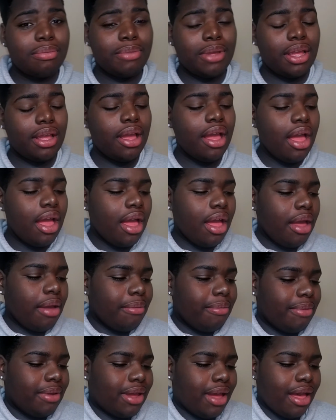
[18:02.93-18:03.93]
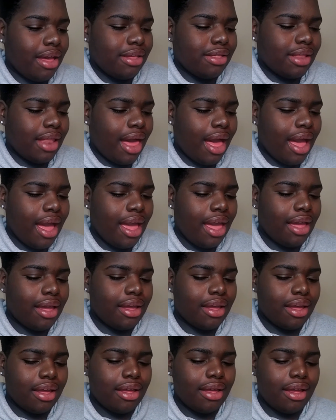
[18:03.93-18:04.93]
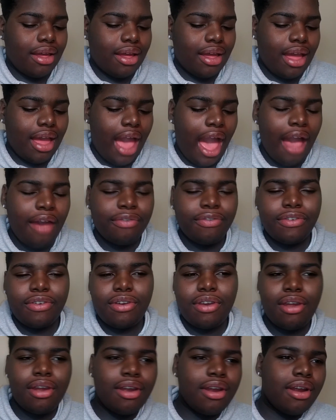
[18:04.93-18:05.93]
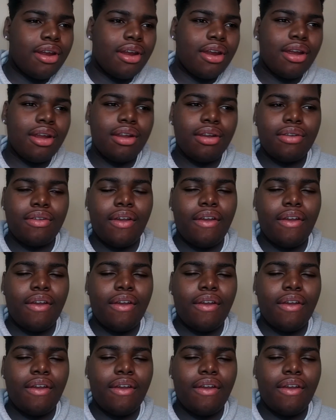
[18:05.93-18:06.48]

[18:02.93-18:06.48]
me, because like after